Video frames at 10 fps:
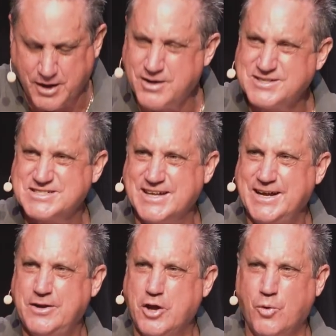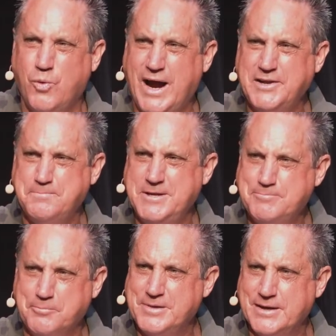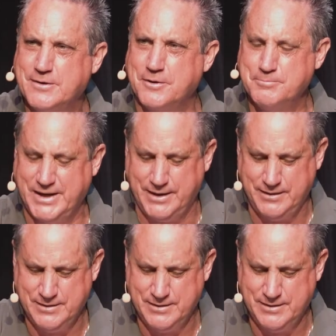honestly go, why do people pick on me?